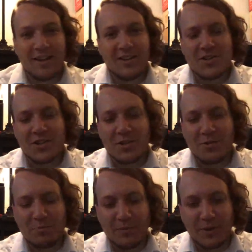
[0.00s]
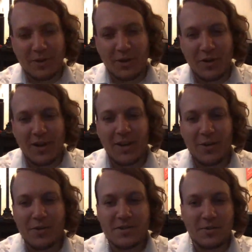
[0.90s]
Do you prefer to crank
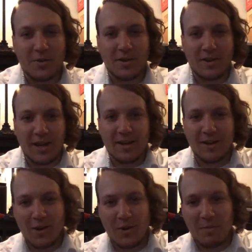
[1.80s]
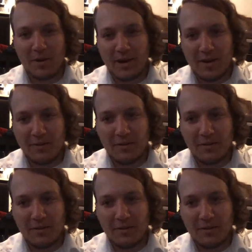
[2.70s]
yours or to kind of go up and down?